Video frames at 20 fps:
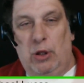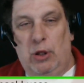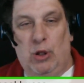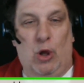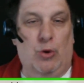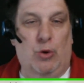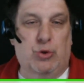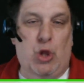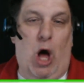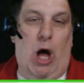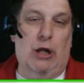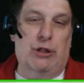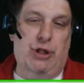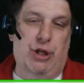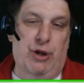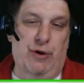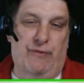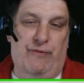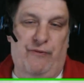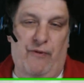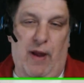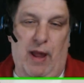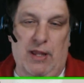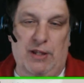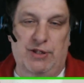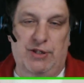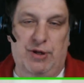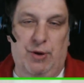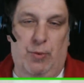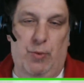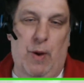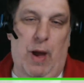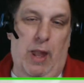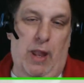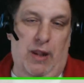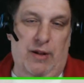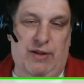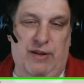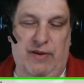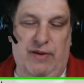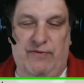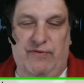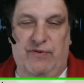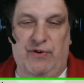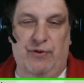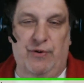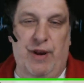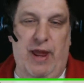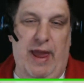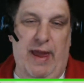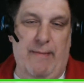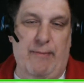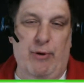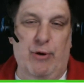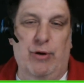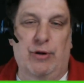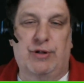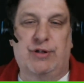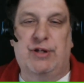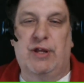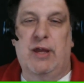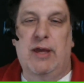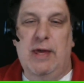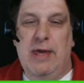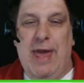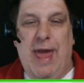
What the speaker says: go talk to your friends, your relatives, your neighbors,